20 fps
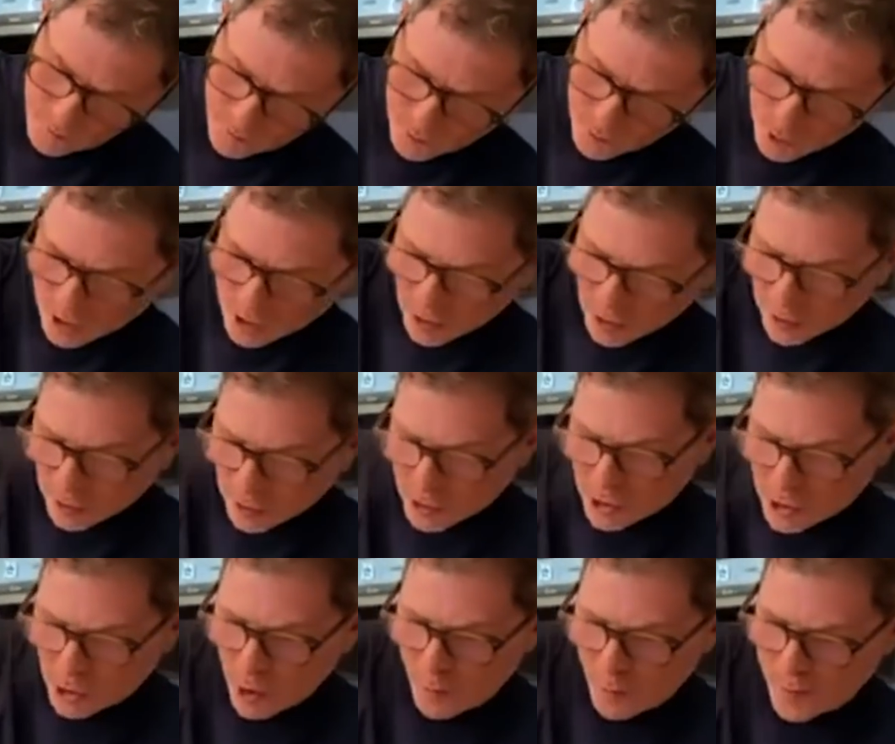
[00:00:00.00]
looks a little
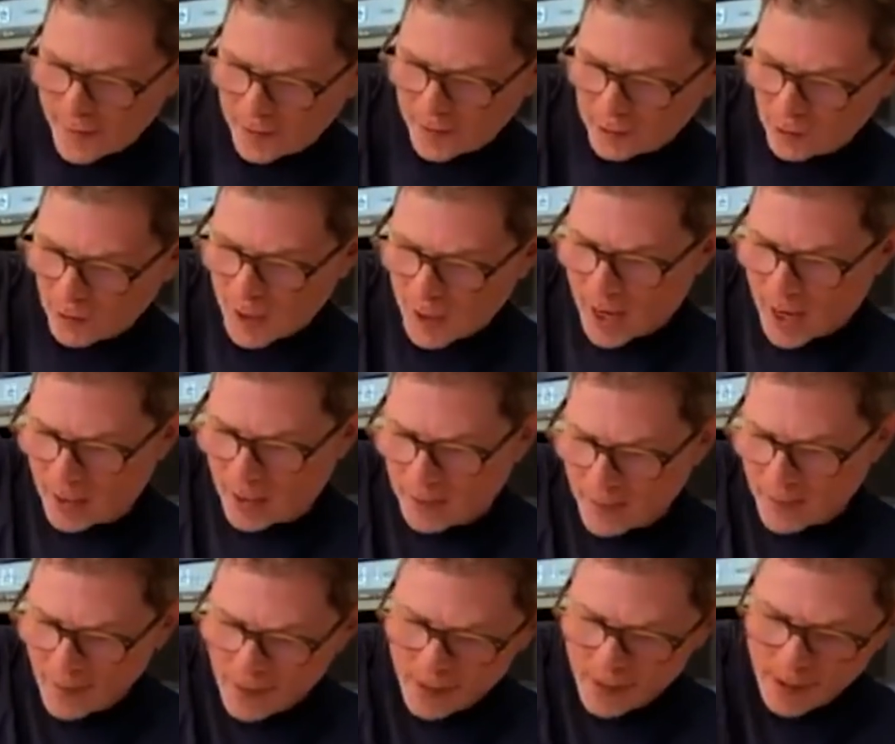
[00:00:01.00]
soupy, that's okay,
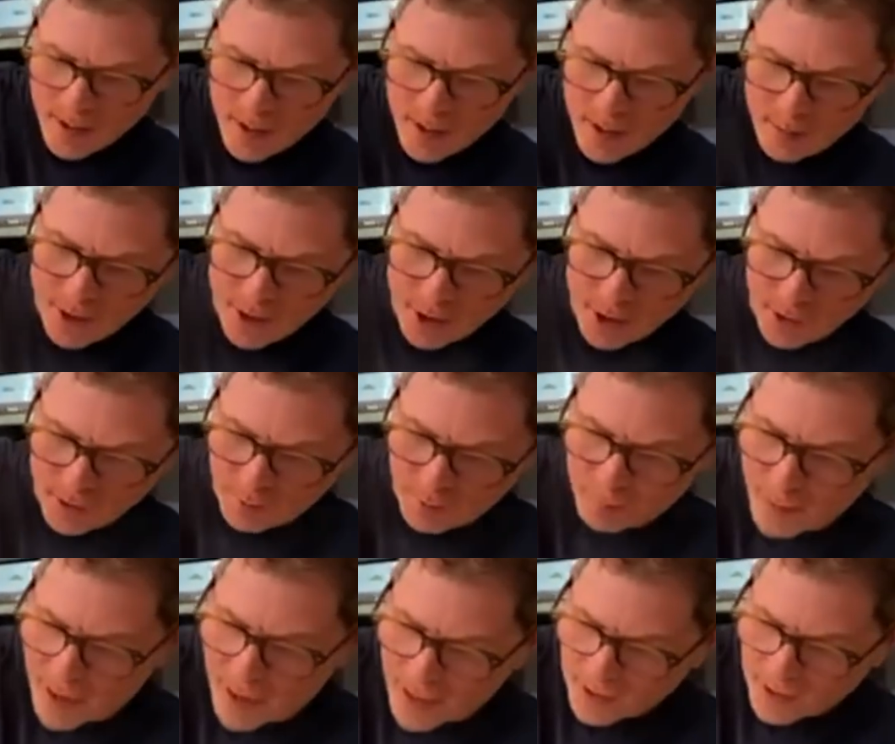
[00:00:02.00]
because the
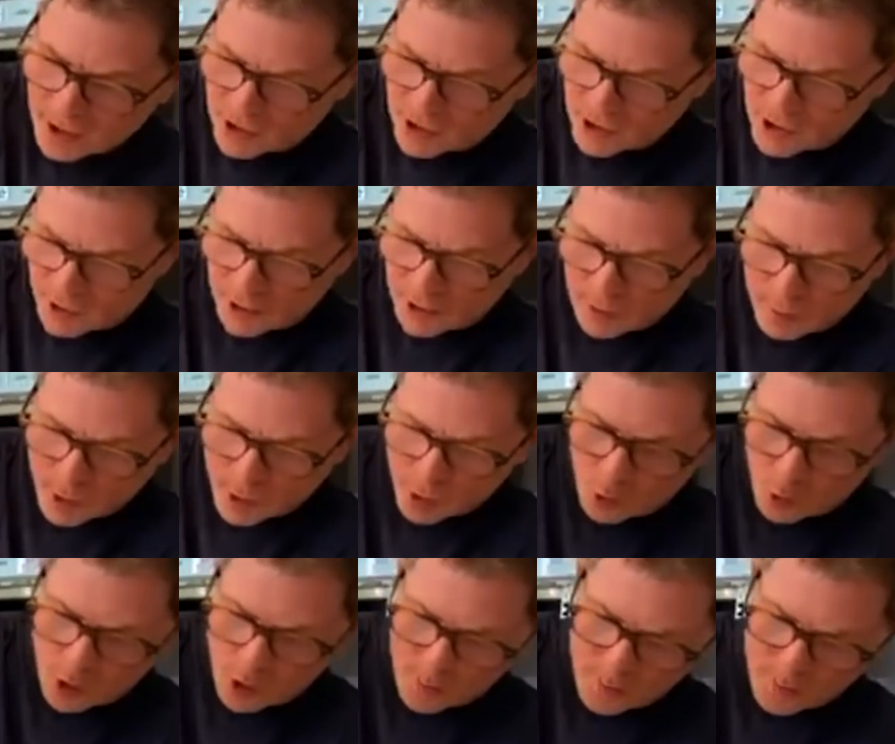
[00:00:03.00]
pasta is going to
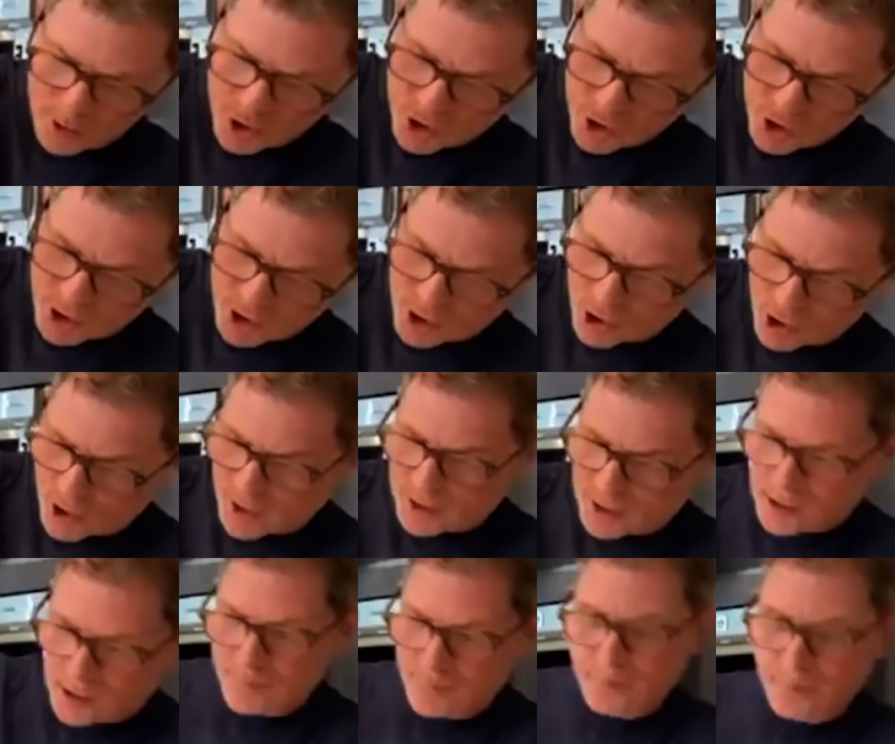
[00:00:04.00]
absorb the cheese
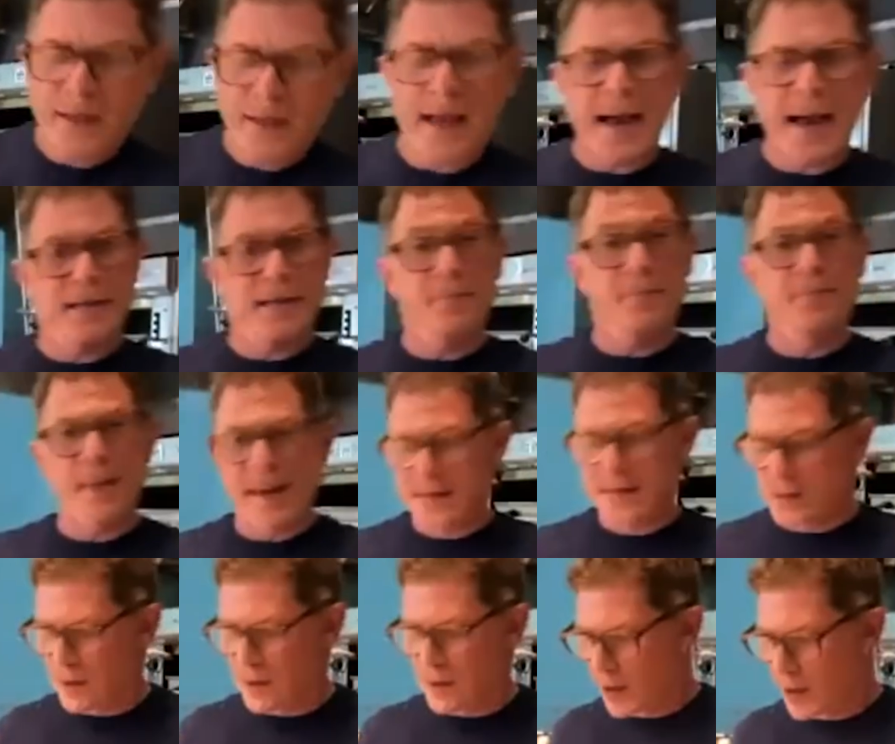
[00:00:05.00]
sauce as it bakes
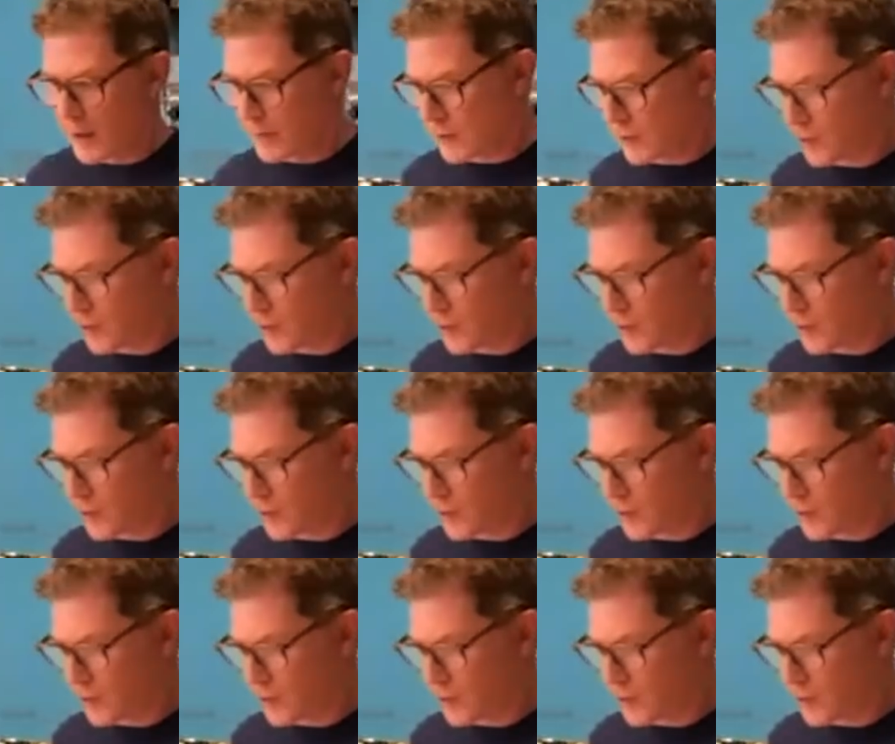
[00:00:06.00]
in the oven too,